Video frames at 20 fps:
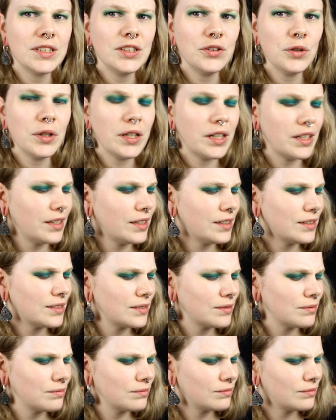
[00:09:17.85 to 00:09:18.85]
Did you hear that?
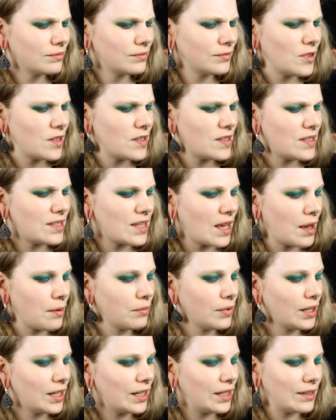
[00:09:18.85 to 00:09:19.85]

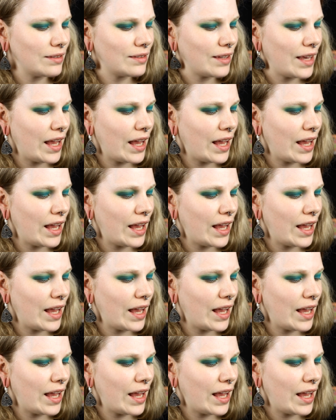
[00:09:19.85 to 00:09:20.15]
Somebody's is